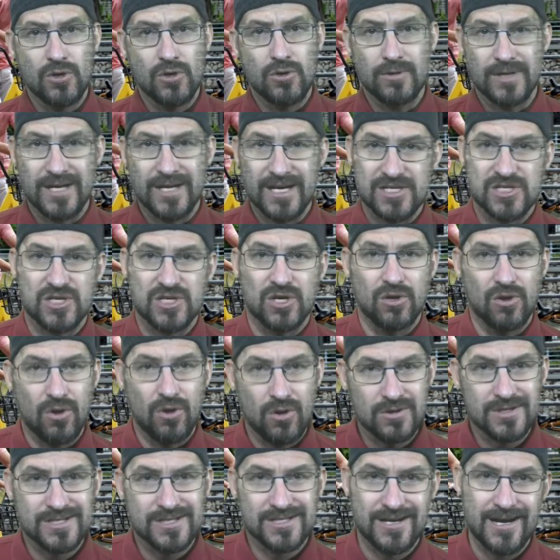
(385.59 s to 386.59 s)
who gets
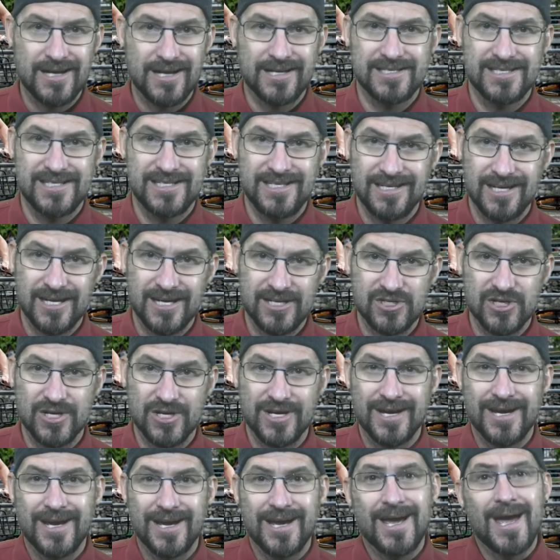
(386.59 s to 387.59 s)
alongside a
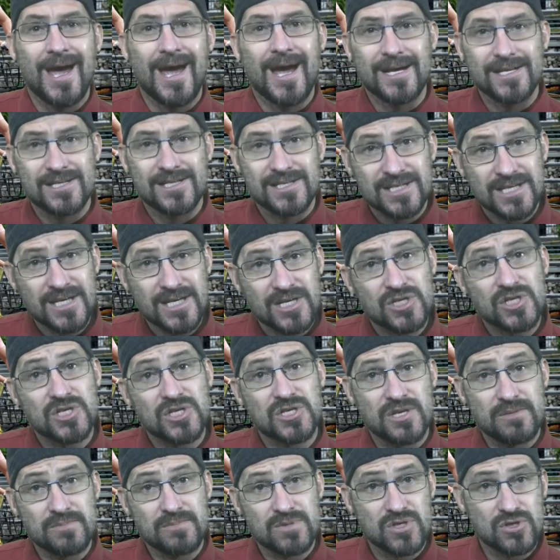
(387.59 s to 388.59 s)
teenager and
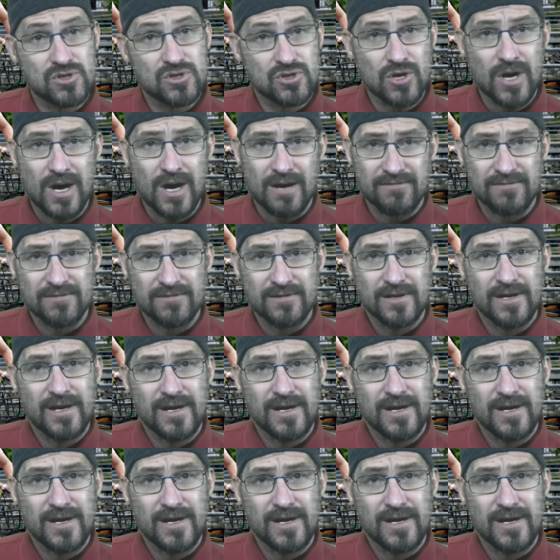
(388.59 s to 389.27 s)
teaches them to drive